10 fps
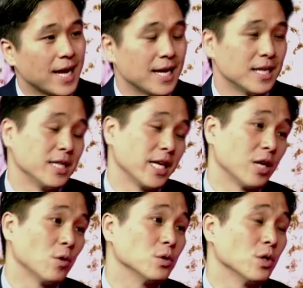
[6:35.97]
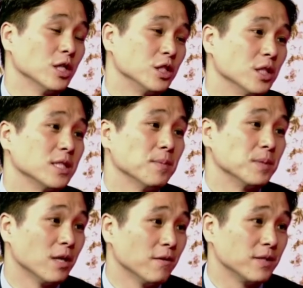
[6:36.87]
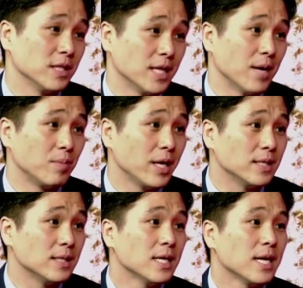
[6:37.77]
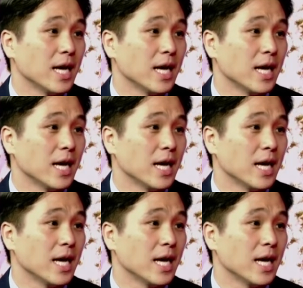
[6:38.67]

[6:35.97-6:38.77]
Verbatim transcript: and that they can also adjust themselves in that place.